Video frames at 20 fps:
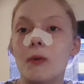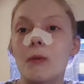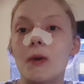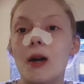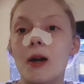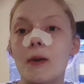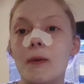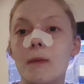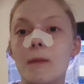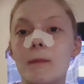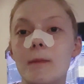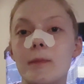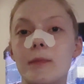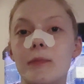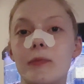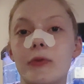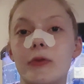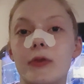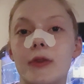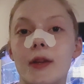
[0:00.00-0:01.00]
Well,
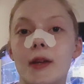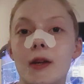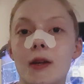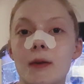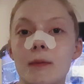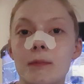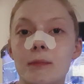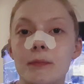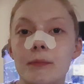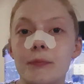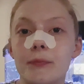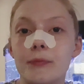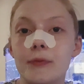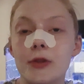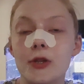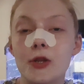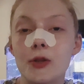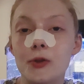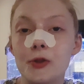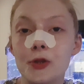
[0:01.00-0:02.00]
um,
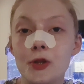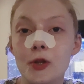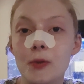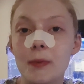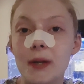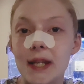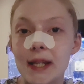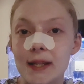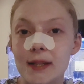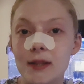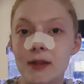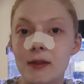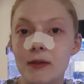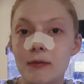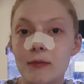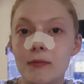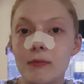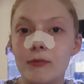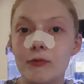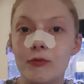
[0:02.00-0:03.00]
YouTube isn't
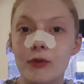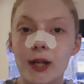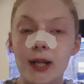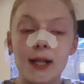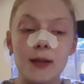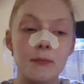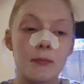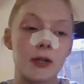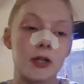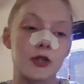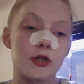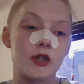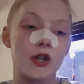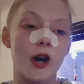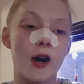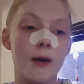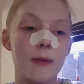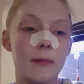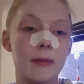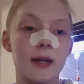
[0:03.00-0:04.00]
really my
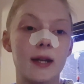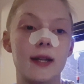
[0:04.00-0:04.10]
job.